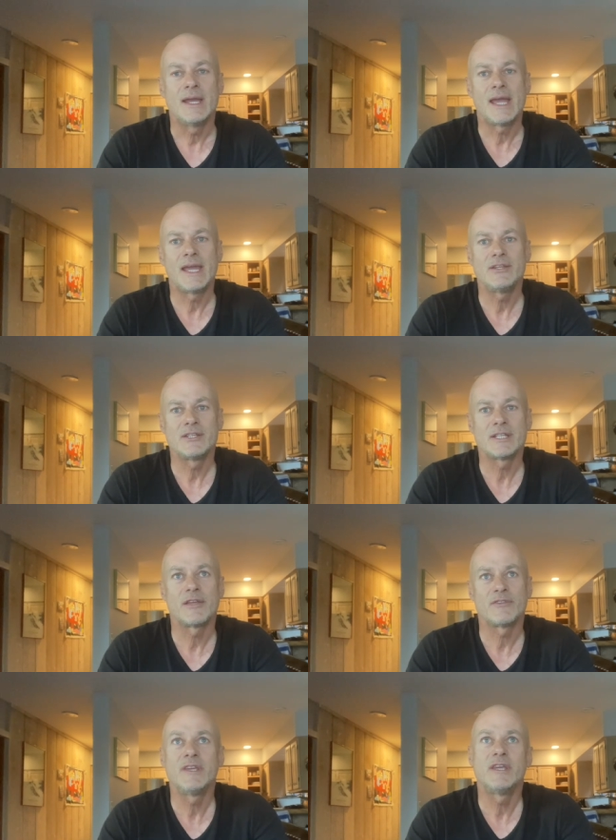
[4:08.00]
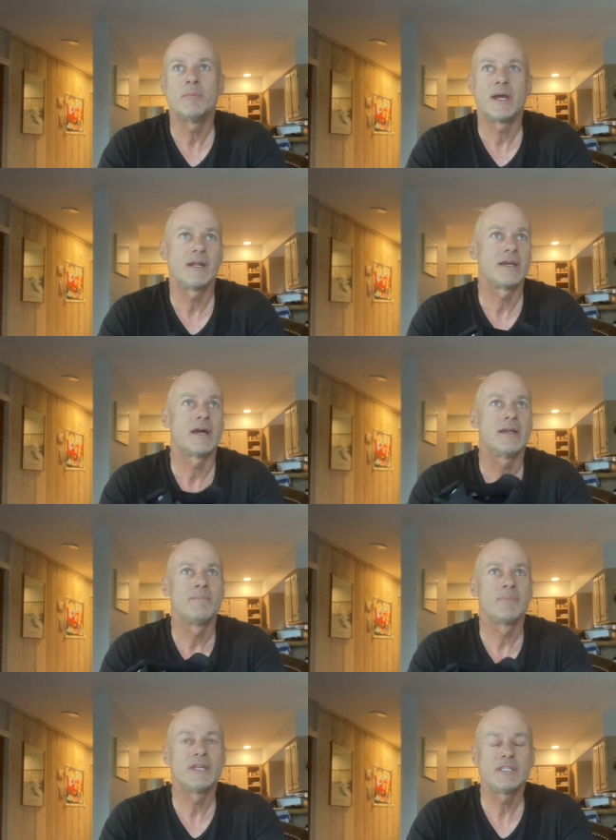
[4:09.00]
and you start thinking about, okay,
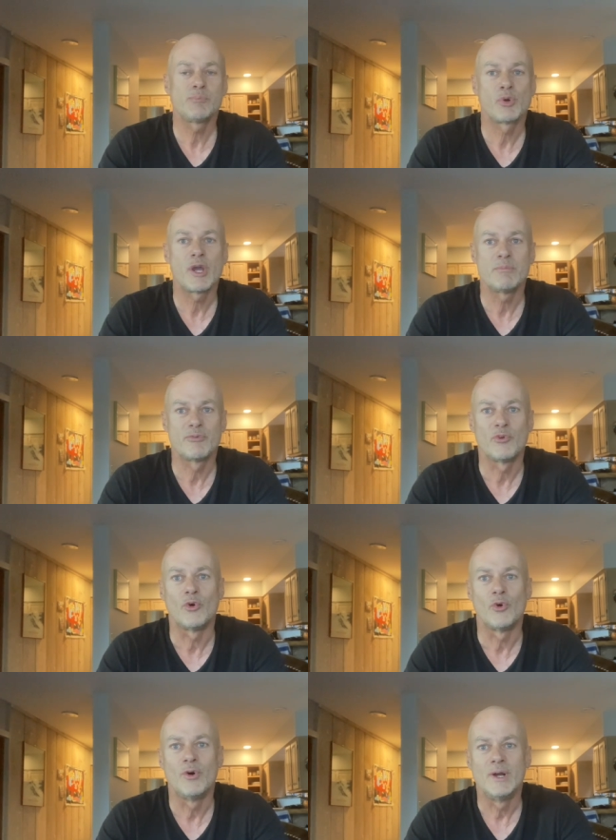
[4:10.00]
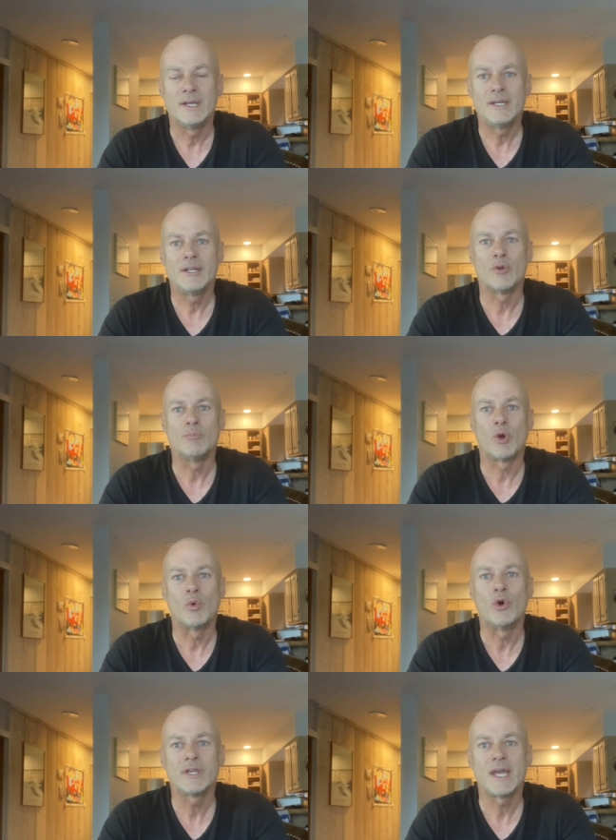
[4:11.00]
let's prep for, my
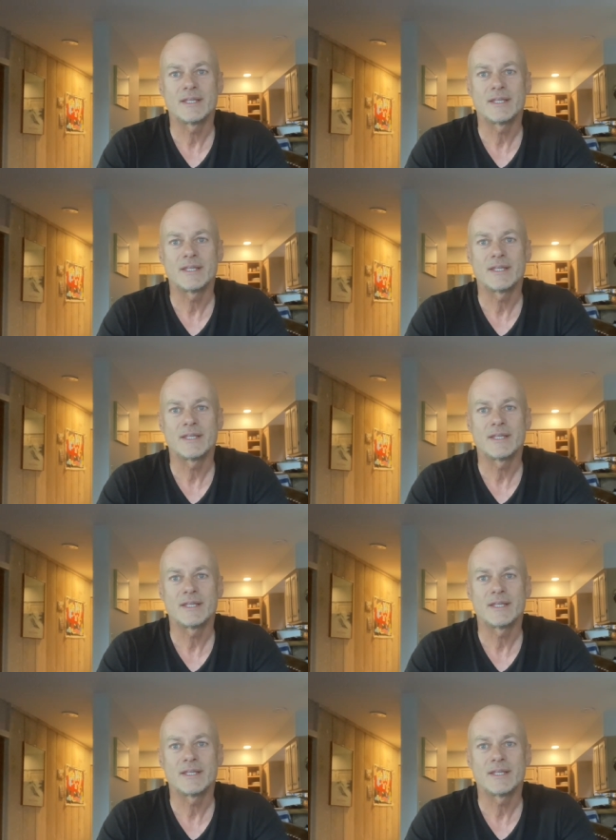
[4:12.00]
workout